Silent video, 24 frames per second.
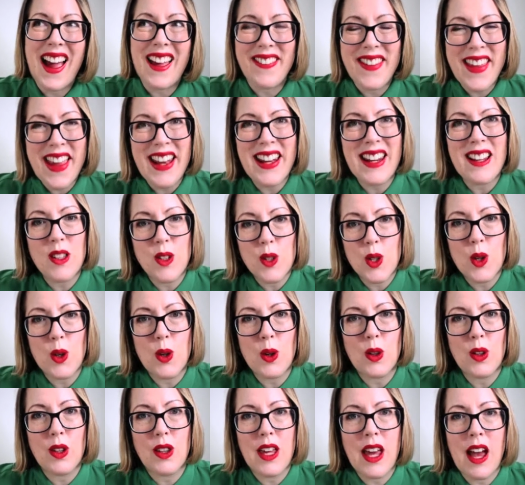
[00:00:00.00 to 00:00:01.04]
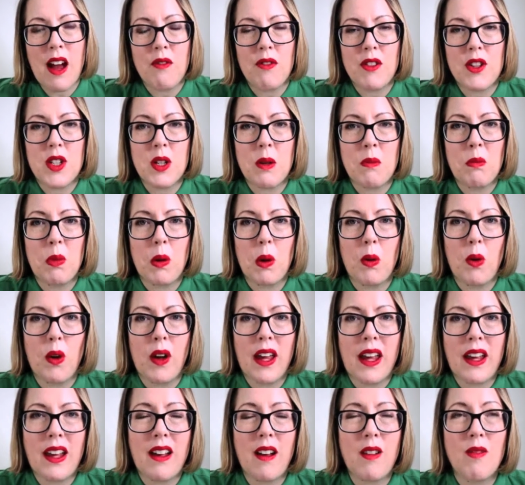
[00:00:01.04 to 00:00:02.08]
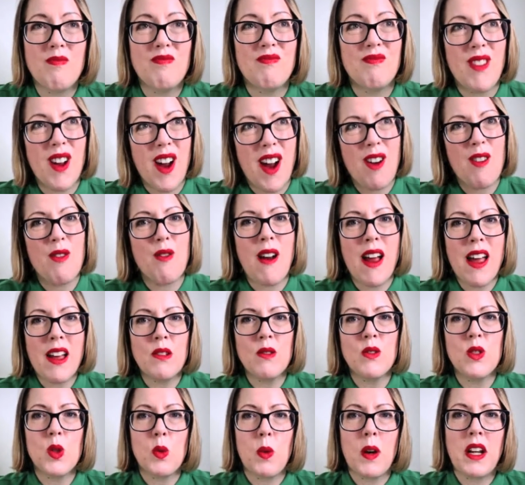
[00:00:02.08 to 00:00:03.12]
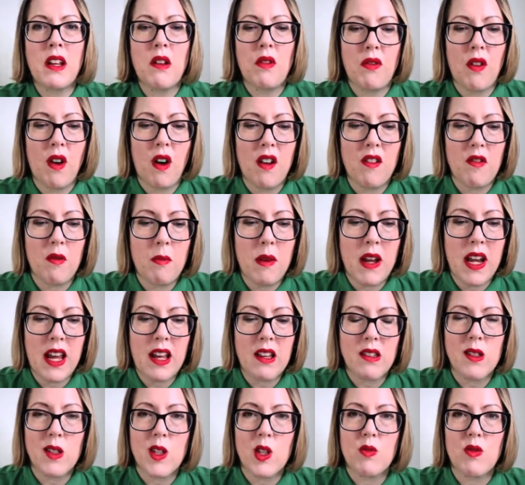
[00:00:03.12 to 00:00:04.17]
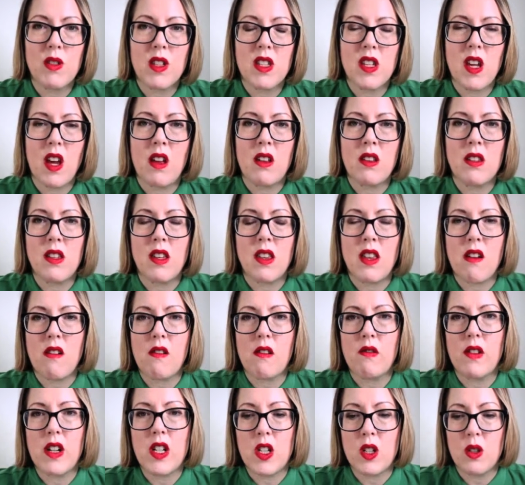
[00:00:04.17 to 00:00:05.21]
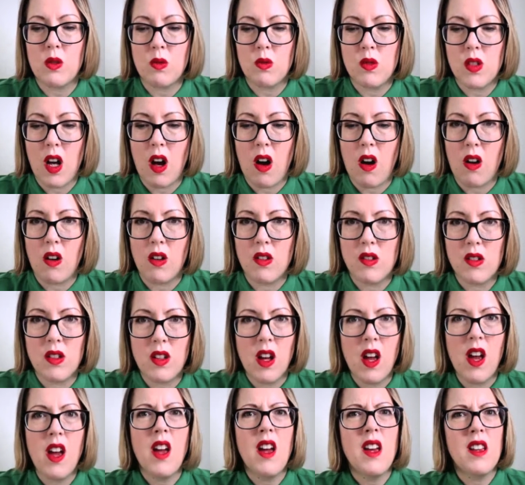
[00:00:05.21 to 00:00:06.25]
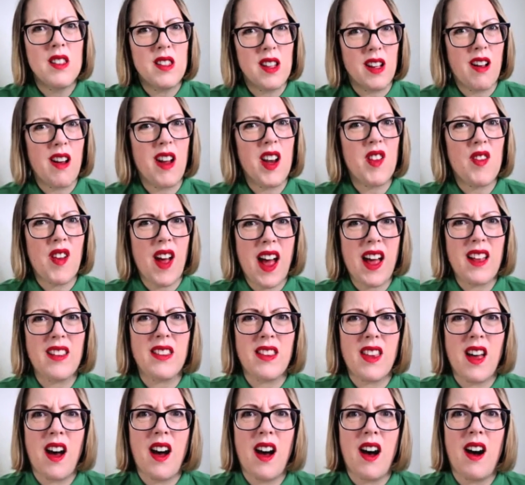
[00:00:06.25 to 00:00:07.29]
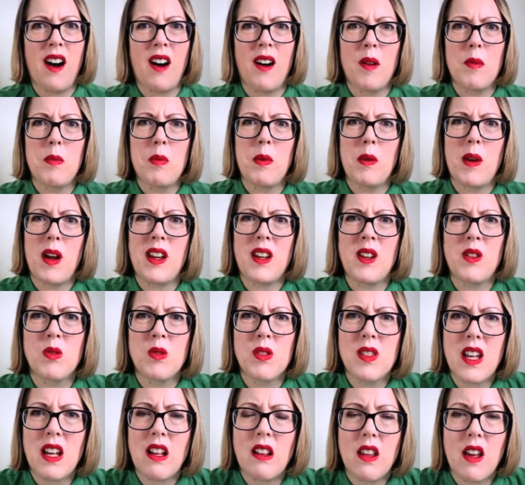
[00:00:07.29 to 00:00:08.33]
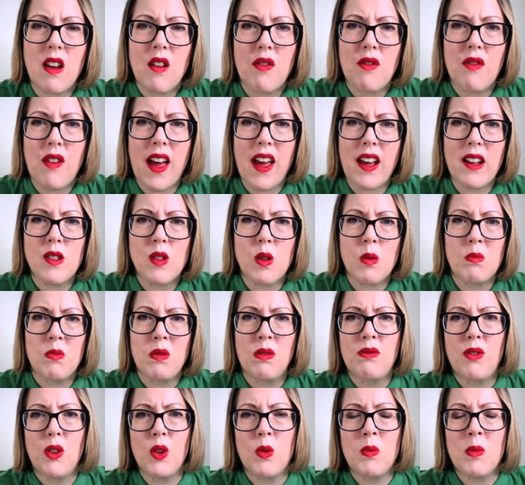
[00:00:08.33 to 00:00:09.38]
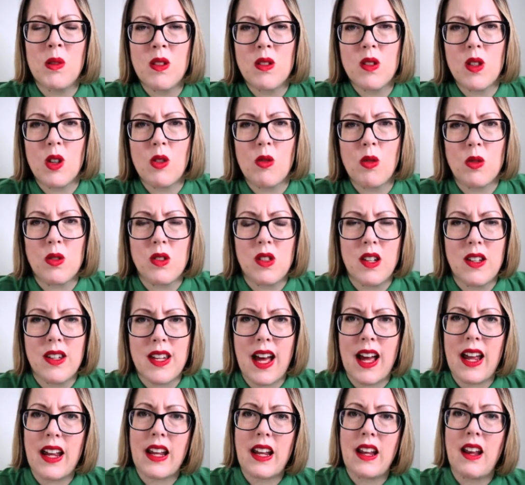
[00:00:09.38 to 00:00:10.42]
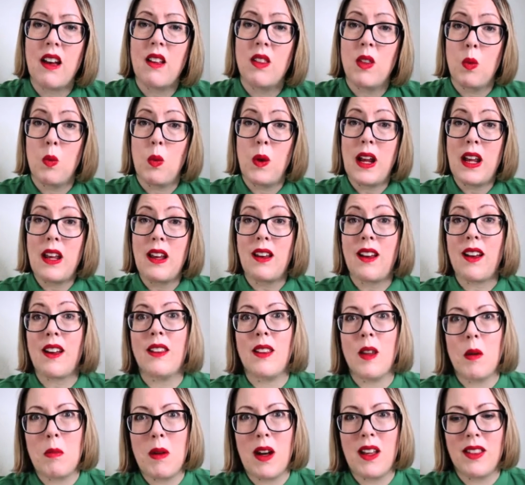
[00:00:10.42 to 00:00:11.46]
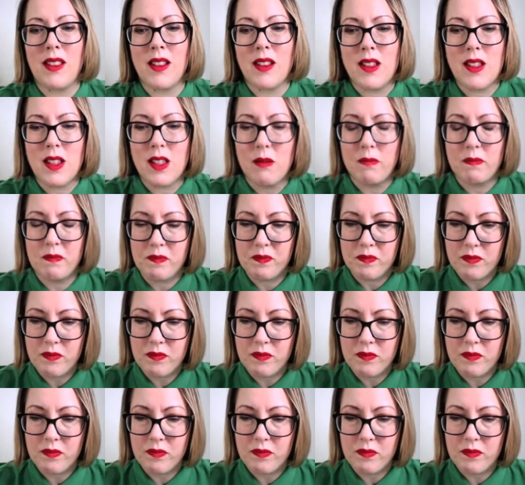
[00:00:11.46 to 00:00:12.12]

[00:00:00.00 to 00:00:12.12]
and then it took the average employee around 25 minutes to return to their original task. So kind of add that up and you'll see the effect on performance across the day and the week and the months.